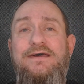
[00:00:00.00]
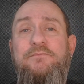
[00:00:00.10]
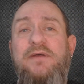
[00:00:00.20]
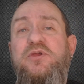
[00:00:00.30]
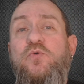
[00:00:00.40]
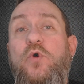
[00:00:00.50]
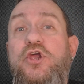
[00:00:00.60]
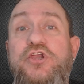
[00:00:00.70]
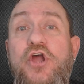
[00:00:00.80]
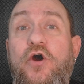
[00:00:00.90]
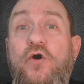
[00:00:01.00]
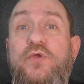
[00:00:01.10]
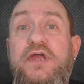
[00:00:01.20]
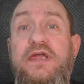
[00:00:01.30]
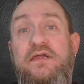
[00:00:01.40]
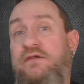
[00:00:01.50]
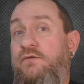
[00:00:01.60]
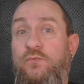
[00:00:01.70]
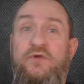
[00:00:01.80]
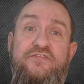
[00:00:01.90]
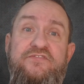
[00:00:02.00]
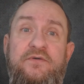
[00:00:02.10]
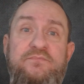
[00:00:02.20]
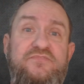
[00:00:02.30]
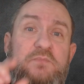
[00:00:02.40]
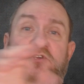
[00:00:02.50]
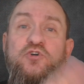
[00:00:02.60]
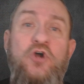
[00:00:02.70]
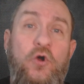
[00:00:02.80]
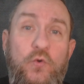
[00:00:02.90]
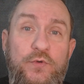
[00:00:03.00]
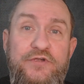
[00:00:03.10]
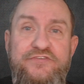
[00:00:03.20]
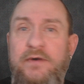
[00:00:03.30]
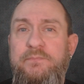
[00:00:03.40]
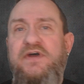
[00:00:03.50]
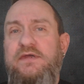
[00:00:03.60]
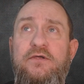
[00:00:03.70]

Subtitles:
Maybe you want a node here with some special code or something,